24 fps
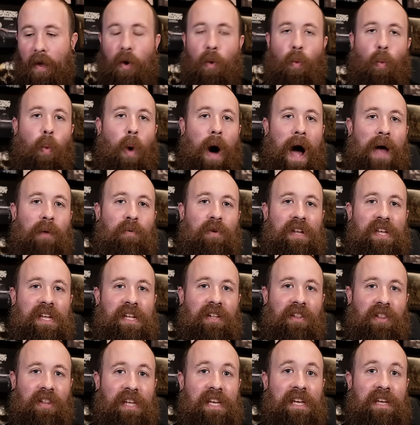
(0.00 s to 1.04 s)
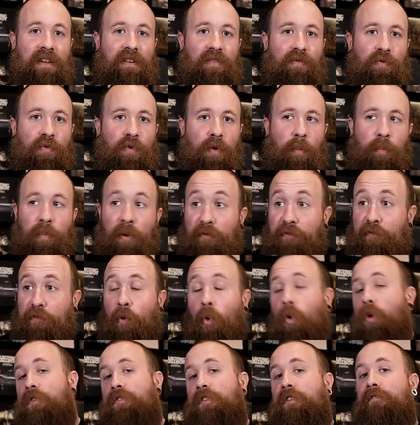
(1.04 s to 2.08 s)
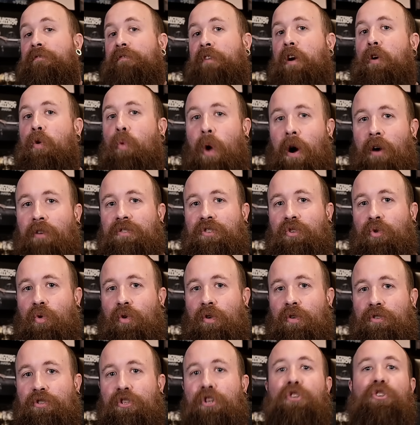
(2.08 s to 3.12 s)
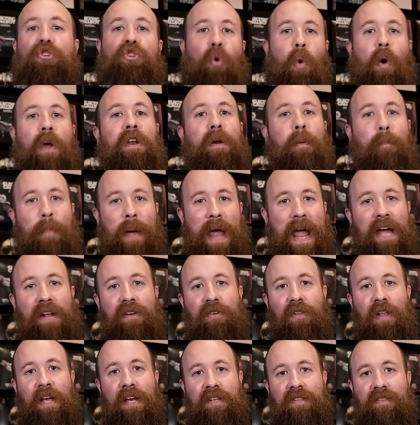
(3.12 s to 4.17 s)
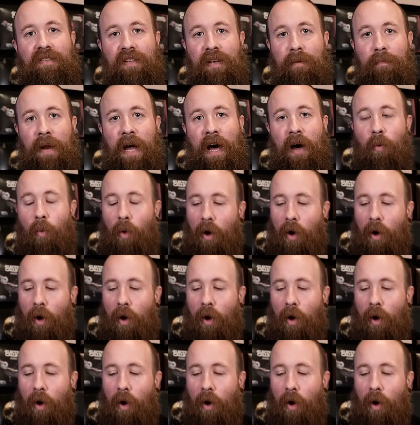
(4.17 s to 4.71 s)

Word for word: why would he leave before their farewell tour to join a band like Slipknot?